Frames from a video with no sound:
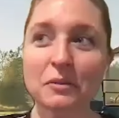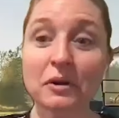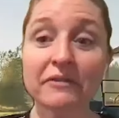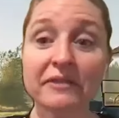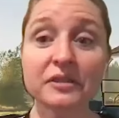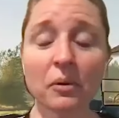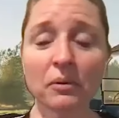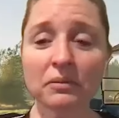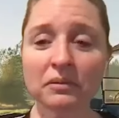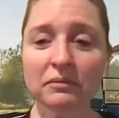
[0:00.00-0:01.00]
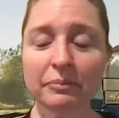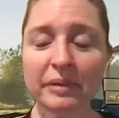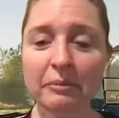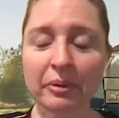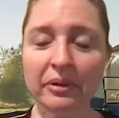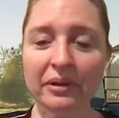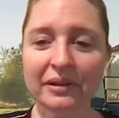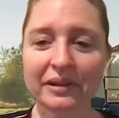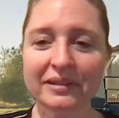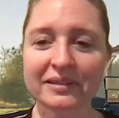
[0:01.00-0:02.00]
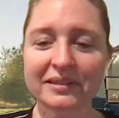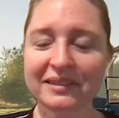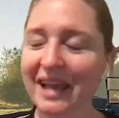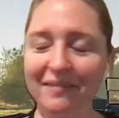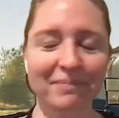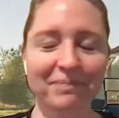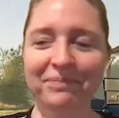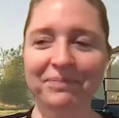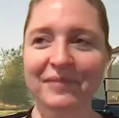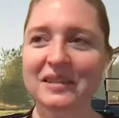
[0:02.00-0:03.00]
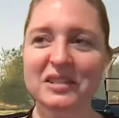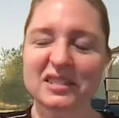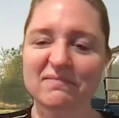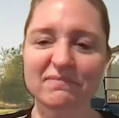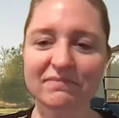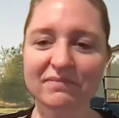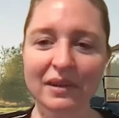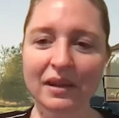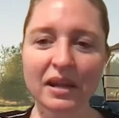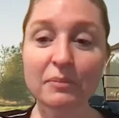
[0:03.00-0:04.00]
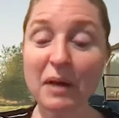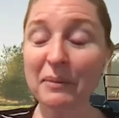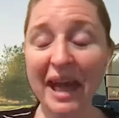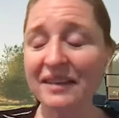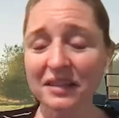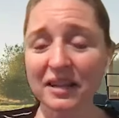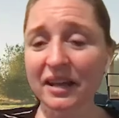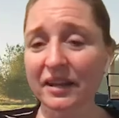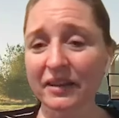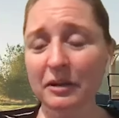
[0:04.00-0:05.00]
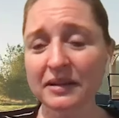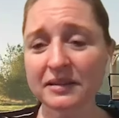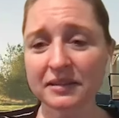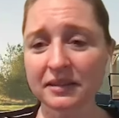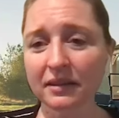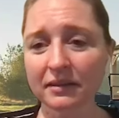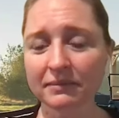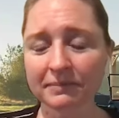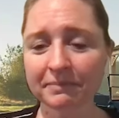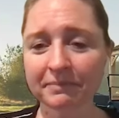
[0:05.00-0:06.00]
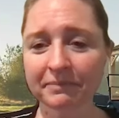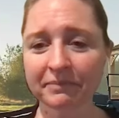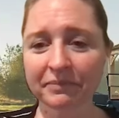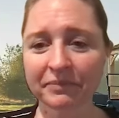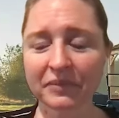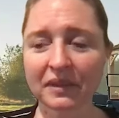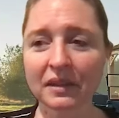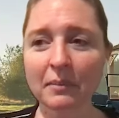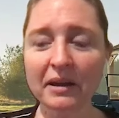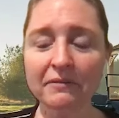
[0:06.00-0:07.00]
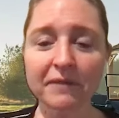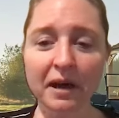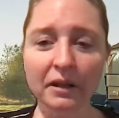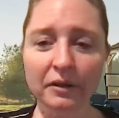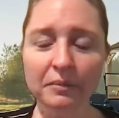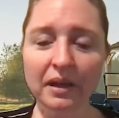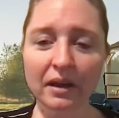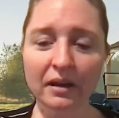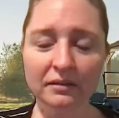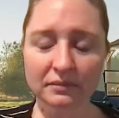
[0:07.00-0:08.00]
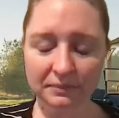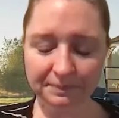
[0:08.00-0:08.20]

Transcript: is it one of his own people? yeah. It just he probably has a lot of enemies, you know. And they might have followed him there.